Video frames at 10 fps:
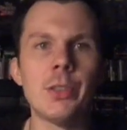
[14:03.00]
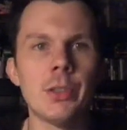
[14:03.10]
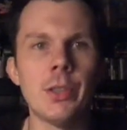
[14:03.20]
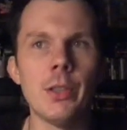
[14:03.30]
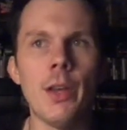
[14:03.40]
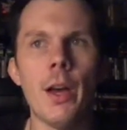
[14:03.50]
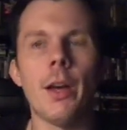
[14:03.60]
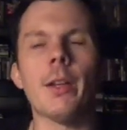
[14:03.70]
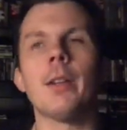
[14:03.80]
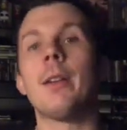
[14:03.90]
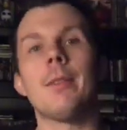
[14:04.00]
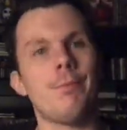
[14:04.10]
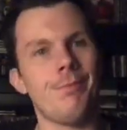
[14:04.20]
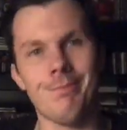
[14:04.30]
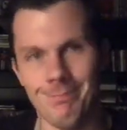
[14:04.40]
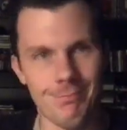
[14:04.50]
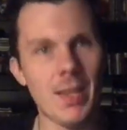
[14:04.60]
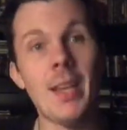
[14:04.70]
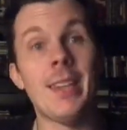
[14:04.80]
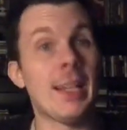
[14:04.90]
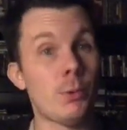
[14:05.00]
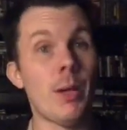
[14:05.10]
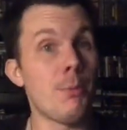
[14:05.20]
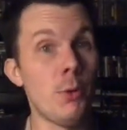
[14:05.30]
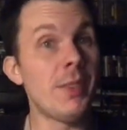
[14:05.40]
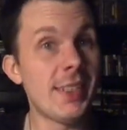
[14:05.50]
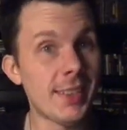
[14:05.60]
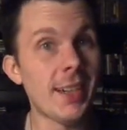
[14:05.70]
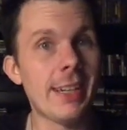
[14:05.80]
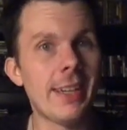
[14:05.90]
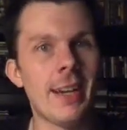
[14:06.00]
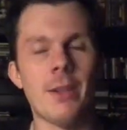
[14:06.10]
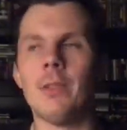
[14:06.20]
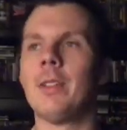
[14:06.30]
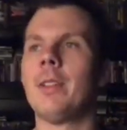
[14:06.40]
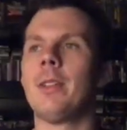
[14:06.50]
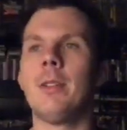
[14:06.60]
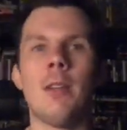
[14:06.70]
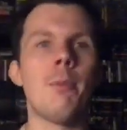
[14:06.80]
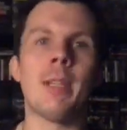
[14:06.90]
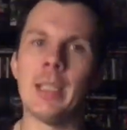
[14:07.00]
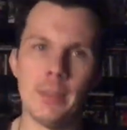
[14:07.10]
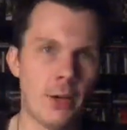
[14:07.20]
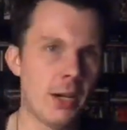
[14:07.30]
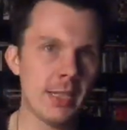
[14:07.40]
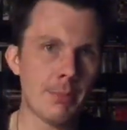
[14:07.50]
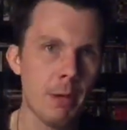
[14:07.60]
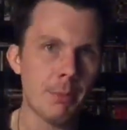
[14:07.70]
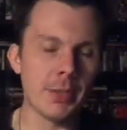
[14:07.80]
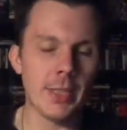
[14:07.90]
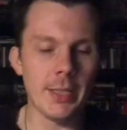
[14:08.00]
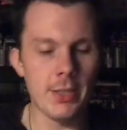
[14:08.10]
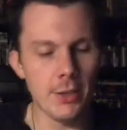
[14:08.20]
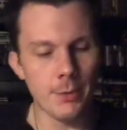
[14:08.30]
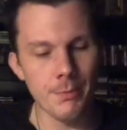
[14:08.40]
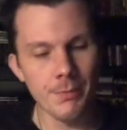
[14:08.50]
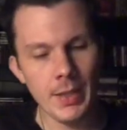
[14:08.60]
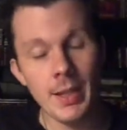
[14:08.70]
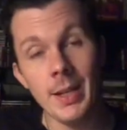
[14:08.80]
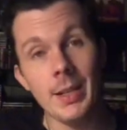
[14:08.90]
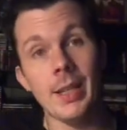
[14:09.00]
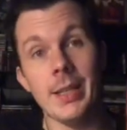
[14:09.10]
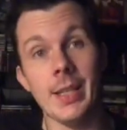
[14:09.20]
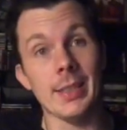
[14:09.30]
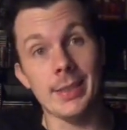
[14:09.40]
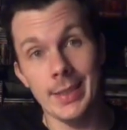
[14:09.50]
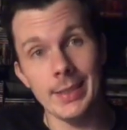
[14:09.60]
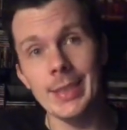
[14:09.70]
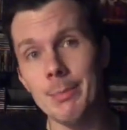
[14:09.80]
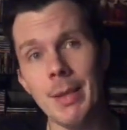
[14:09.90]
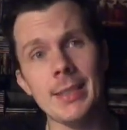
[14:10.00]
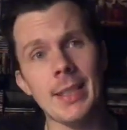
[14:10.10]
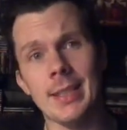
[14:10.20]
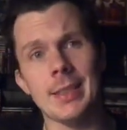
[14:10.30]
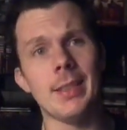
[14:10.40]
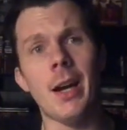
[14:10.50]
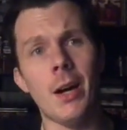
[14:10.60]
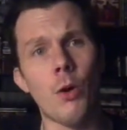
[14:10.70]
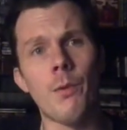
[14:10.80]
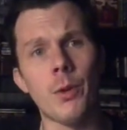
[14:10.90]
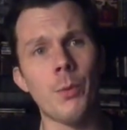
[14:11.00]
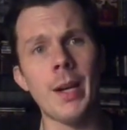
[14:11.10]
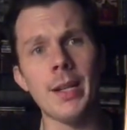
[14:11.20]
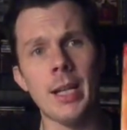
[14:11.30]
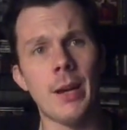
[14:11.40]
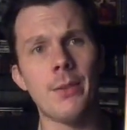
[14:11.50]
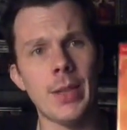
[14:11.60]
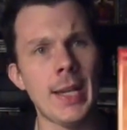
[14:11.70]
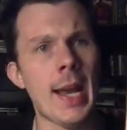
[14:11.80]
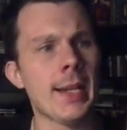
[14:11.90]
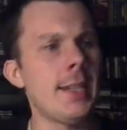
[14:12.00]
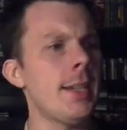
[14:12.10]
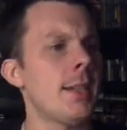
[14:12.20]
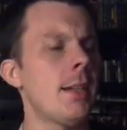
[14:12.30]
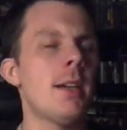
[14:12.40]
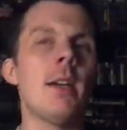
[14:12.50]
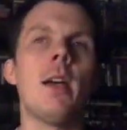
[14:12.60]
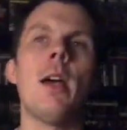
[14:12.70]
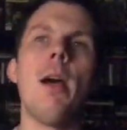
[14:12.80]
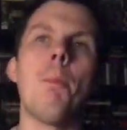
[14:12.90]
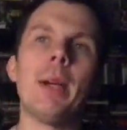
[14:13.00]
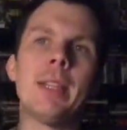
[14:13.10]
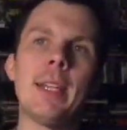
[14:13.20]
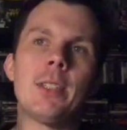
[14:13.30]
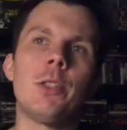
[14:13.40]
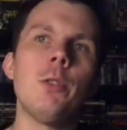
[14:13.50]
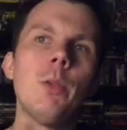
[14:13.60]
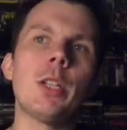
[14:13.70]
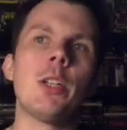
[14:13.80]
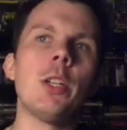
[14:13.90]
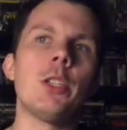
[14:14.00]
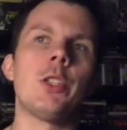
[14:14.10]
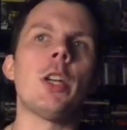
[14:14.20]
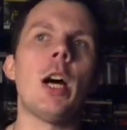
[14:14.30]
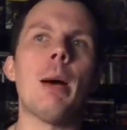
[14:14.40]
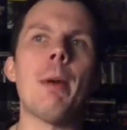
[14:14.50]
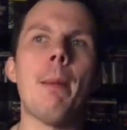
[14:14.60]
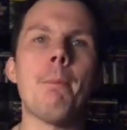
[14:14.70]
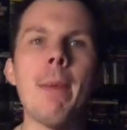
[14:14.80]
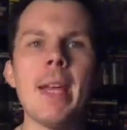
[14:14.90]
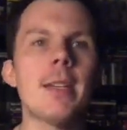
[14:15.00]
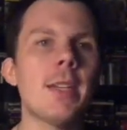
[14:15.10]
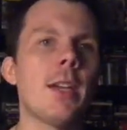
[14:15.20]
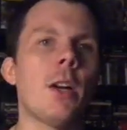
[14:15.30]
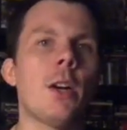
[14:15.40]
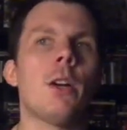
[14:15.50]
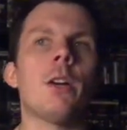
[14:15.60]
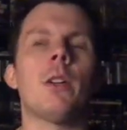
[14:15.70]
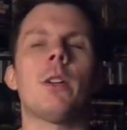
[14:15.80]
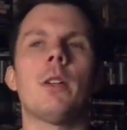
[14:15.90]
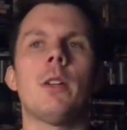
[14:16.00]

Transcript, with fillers: to see that? That's why movies suck now. Because of audience members like you. Like, yes, Sissy Spacek is not overweight, covered in acne. But they do a good job at making her